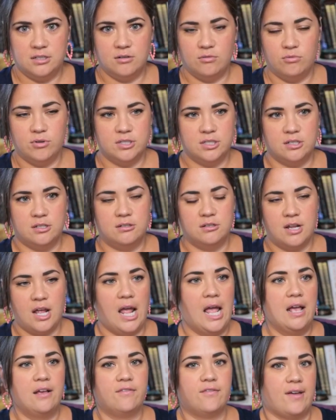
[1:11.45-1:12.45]
It wasn't
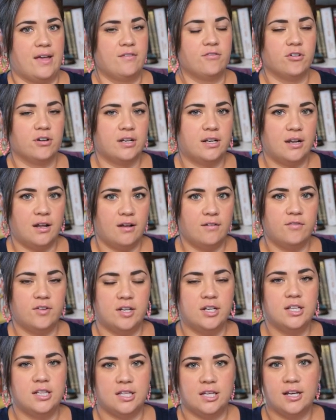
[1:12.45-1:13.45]
a favorite of
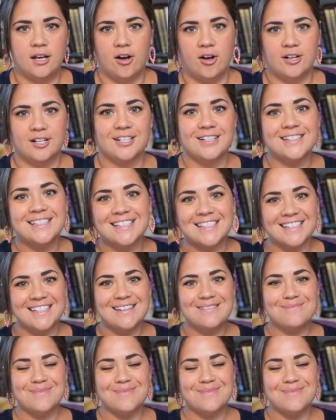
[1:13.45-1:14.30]
anything, honestly.